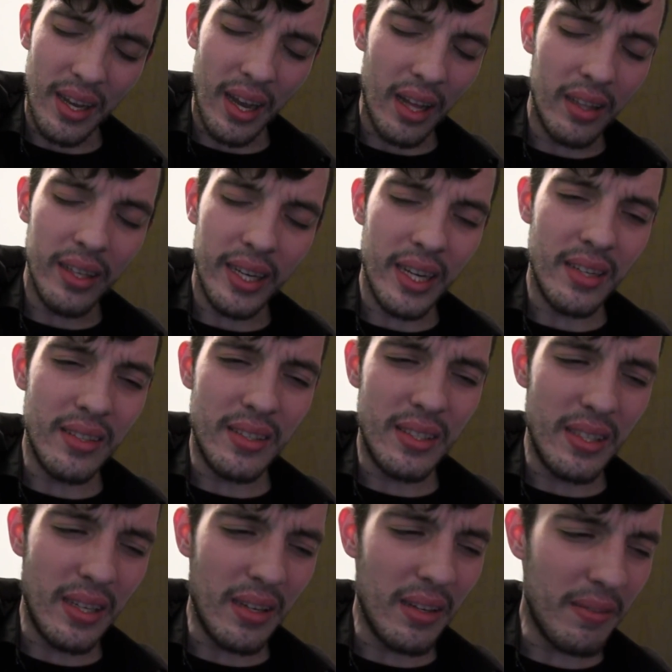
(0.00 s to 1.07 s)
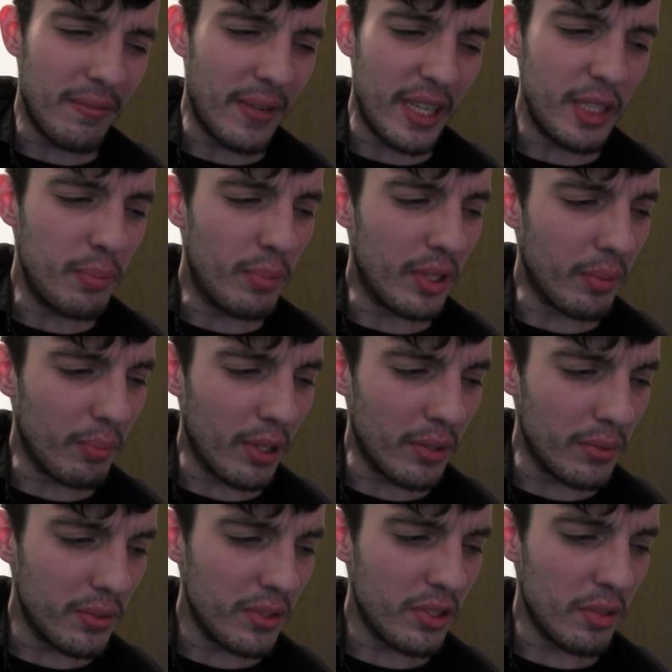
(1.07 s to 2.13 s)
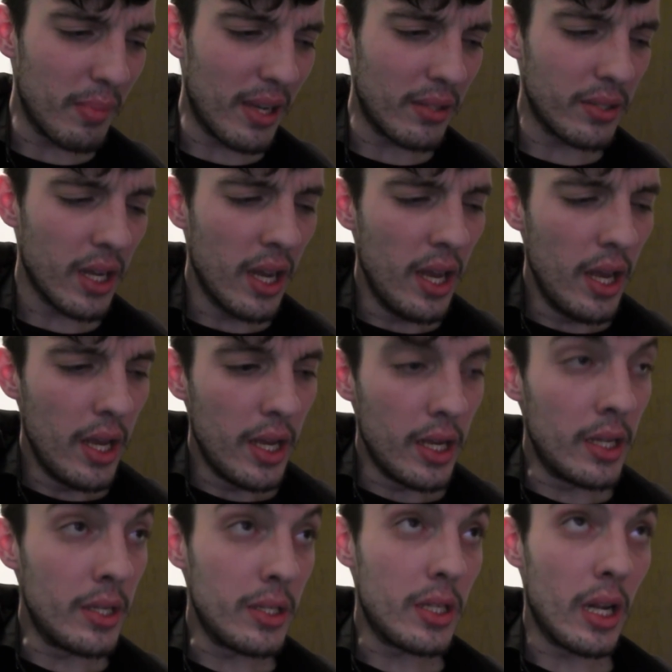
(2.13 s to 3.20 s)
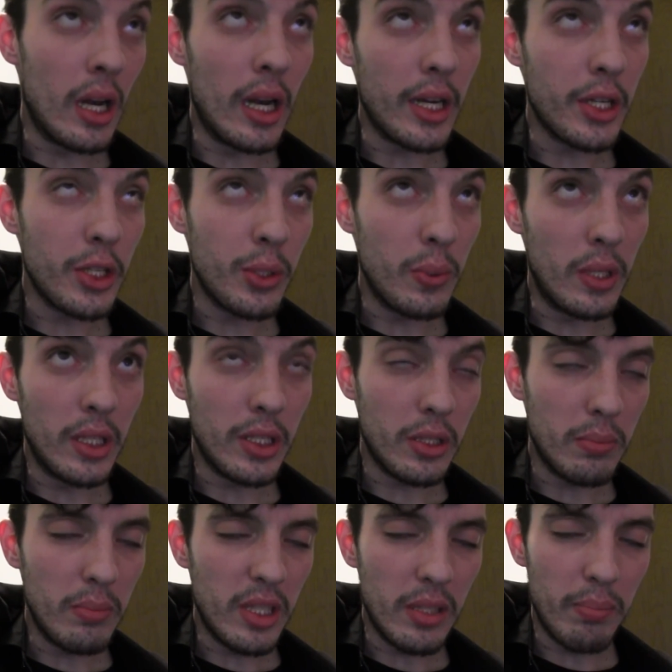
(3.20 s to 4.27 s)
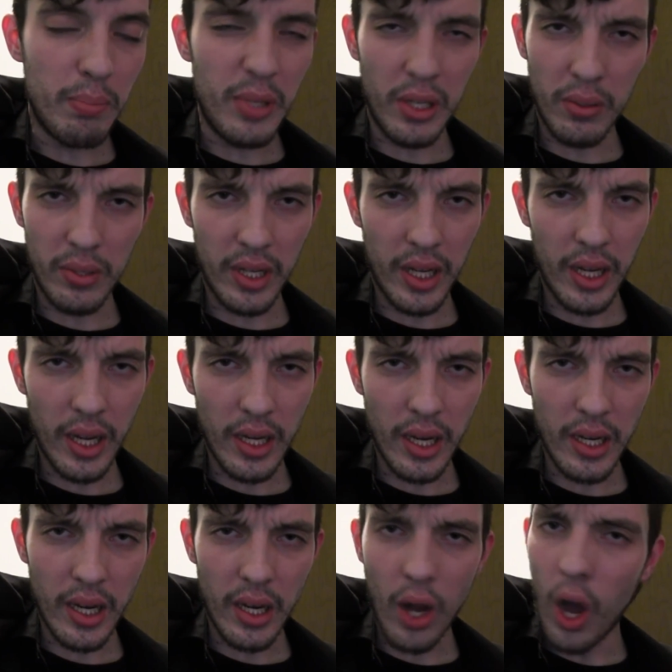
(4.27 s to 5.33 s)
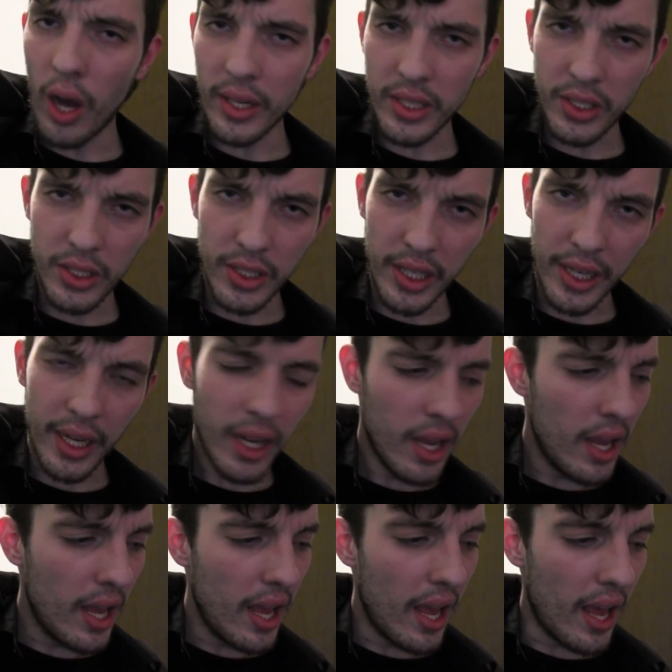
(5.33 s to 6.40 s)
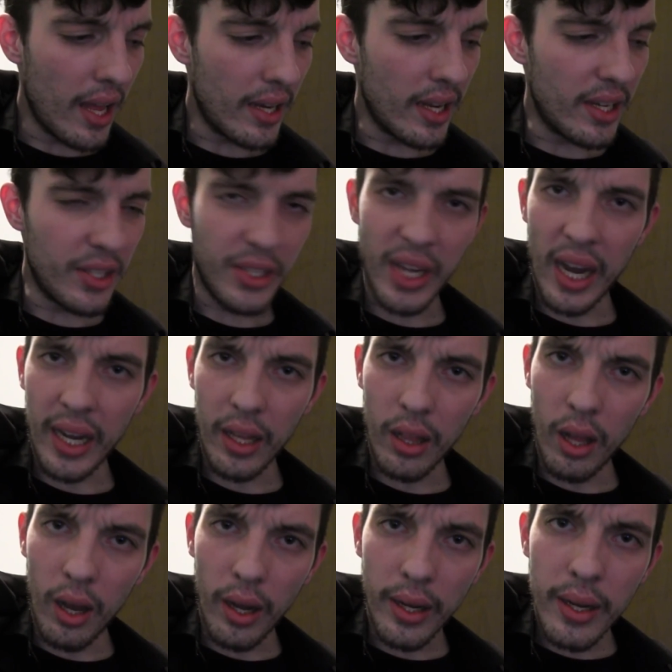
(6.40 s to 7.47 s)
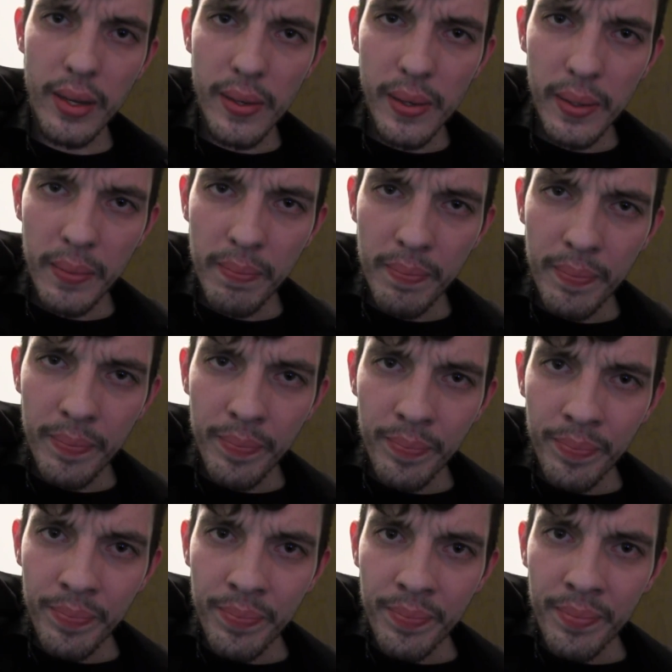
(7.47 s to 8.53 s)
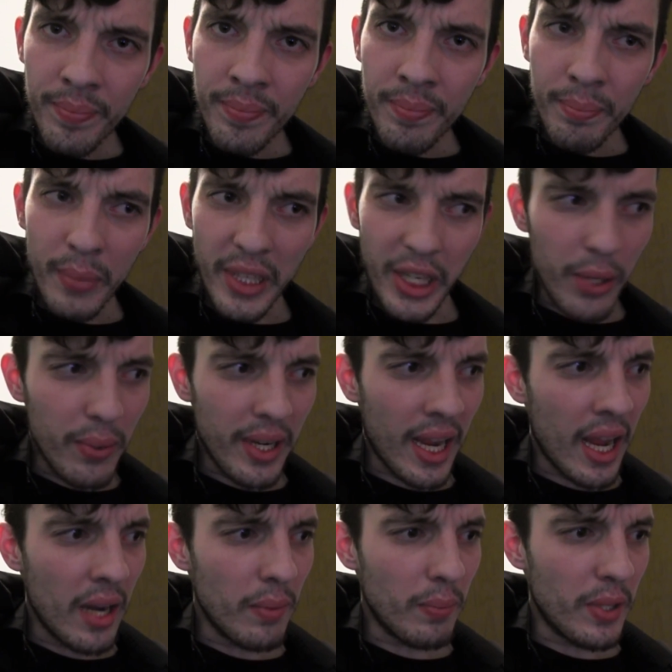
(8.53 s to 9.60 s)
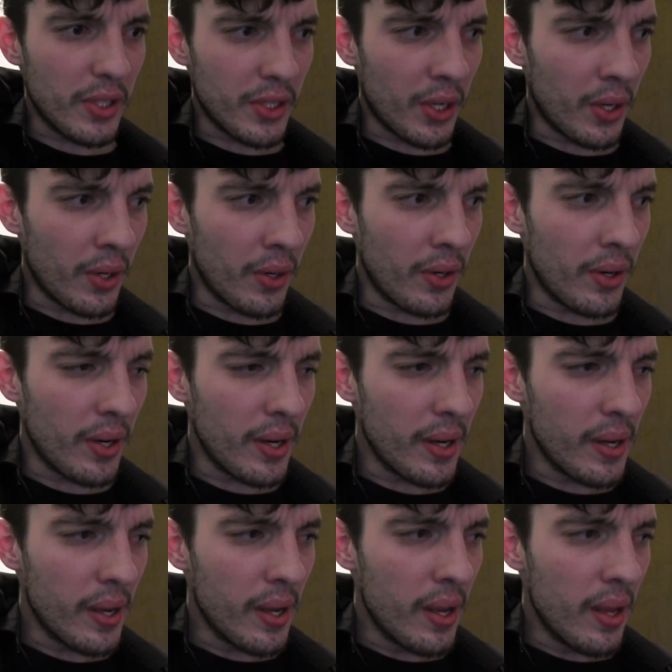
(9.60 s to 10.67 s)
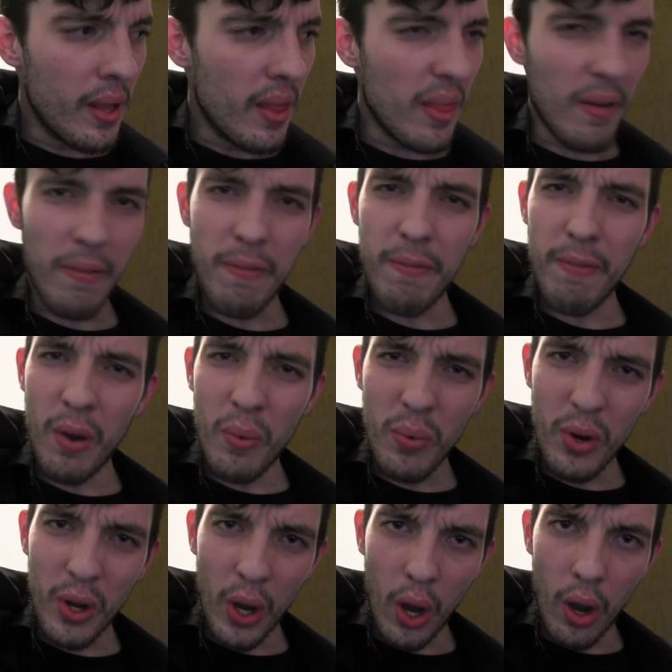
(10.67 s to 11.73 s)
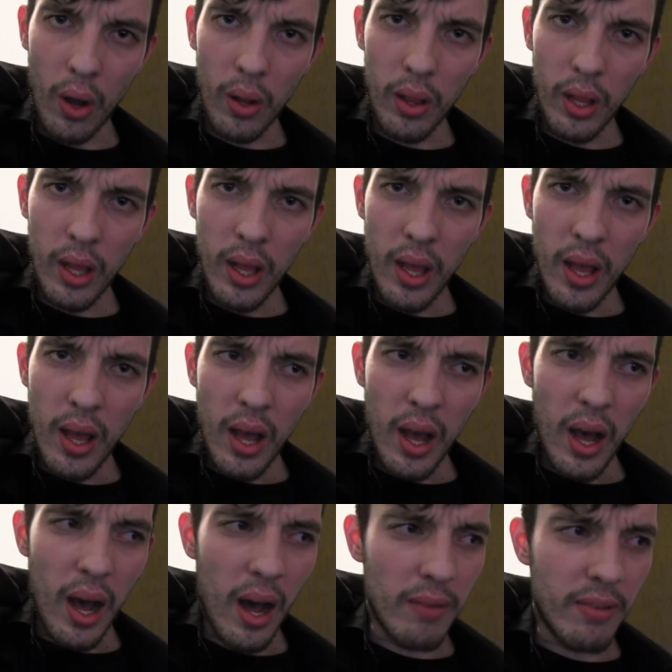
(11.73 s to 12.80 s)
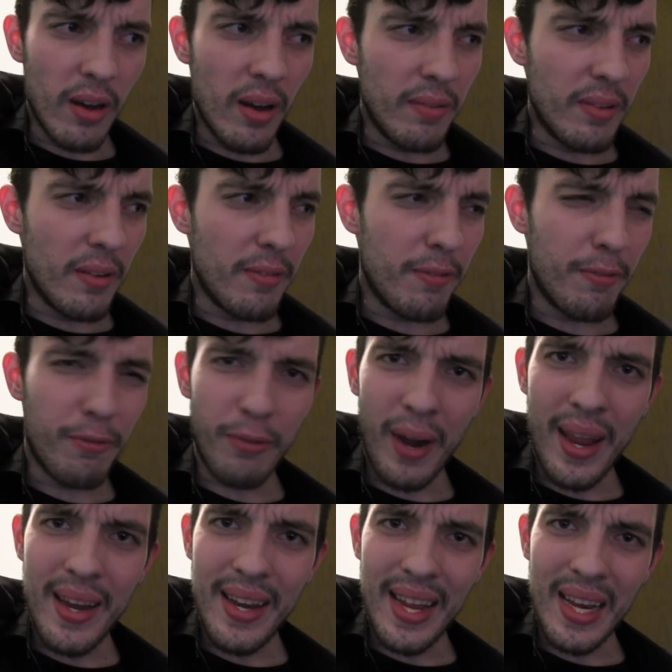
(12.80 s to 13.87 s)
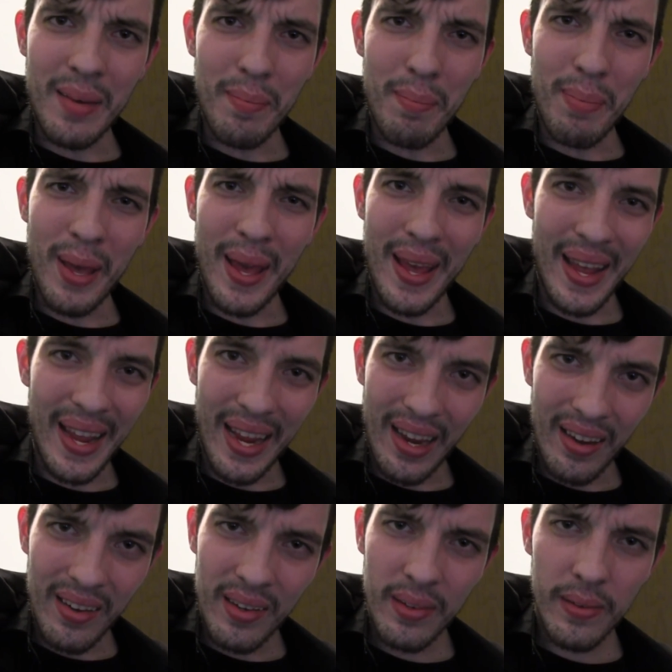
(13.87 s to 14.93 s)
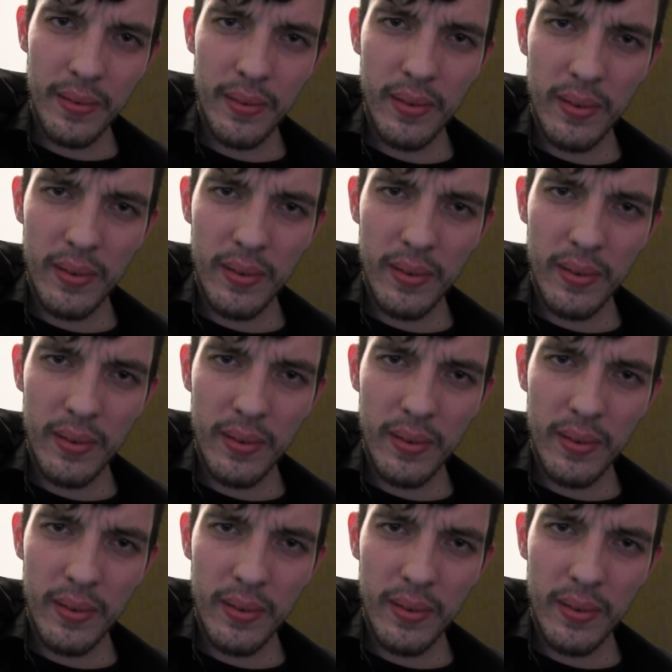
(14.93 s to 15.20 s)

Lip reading: elegant Facebook posts about intellectualism and beauty and honesty and dialogue. But you can't return the phone call of a friend in pain.